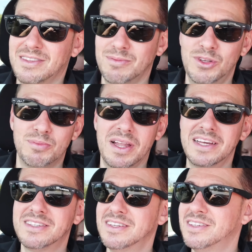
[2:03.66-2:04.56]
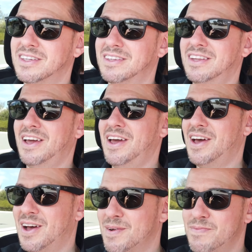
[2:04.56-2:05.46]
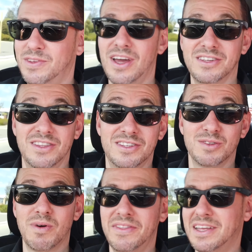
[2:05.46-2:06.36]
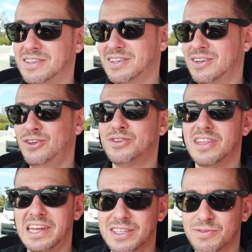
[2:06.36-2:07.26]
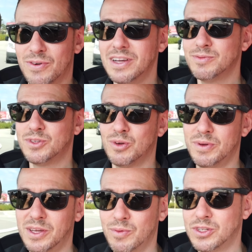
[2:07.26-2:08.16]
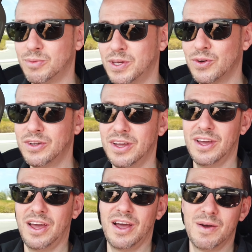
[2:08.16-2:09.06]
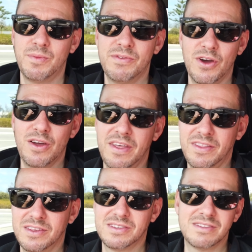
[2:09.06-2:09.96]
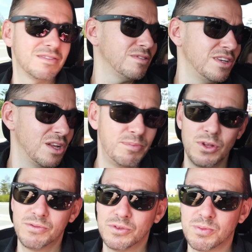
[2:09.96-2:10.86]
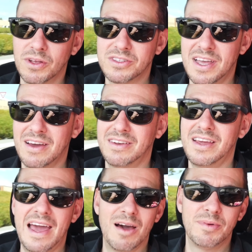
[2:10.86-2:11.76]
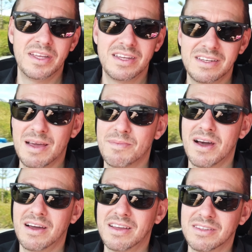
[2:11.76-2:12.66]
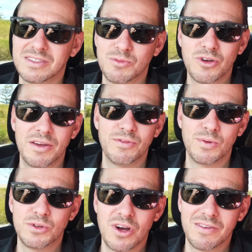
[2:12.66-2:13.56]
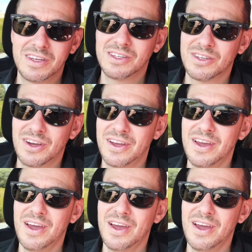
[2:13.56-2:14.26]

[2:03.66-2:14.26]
out some new places and um, yeah, so this is one that's new to the list for us, which will be, which will be good. Um, we've heard that there's you know beautiful spots down near Albany and Denmark and some great full driving. So